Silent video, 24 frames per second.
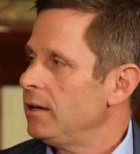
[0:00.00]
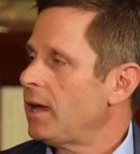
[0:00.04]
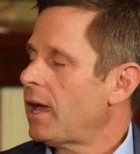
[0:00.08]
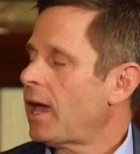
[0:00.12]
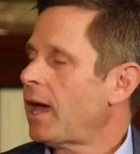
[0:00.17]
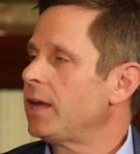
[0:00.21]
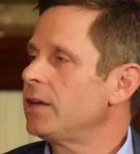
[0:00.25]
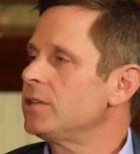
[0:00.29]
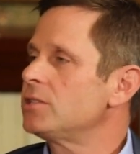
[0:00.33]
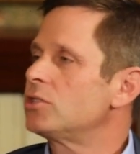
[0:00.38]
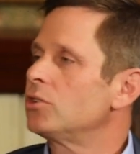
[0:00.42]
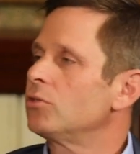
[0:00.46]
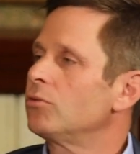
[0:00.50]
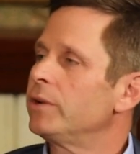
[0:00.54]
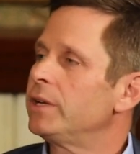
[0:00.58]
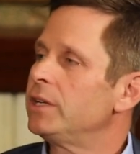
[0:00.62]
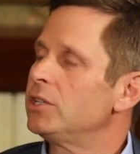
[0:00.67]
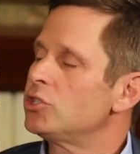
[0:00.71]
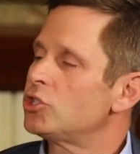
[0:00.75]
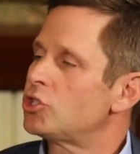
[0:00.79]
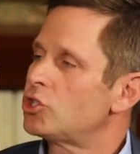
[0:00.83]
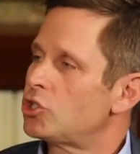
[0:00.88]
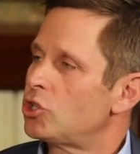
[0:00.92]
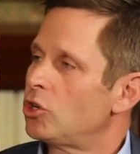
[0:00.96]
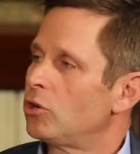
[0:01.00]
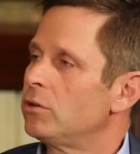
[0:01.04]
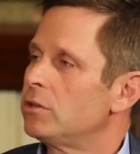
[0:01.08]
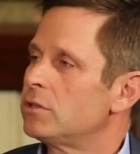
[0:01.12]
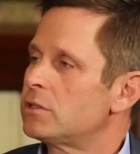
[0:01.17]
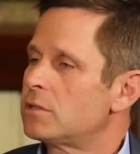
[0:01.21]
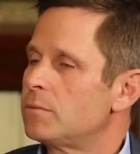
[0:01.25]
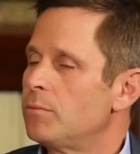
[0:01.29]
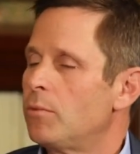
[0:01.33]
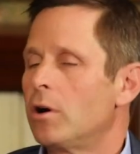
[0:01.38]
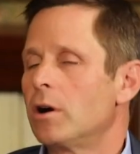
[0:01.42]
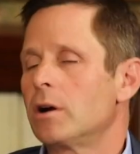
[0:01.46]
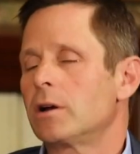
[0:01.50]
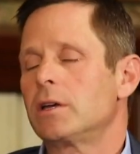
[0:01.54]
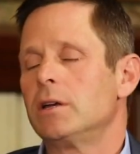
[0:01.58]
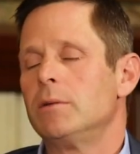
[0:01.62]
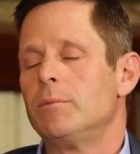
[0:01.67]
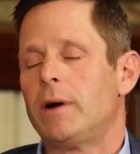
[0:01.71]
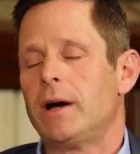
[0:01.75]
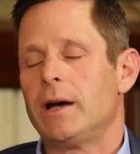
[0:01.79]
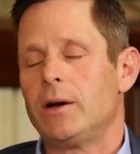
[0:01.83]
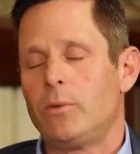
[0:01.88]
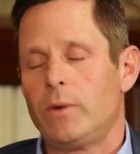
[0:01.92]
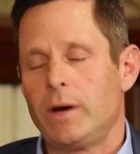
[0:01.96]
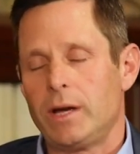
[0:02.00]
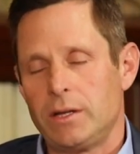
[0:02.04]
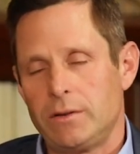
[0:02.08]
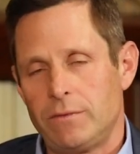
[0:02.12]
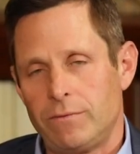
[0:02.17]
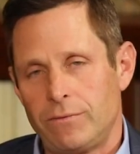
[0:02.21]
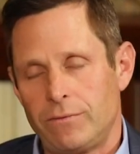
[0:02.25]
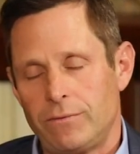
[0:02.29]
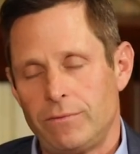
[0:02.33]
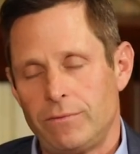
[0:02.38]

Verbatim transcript: How does the reinsurance market, and by the way,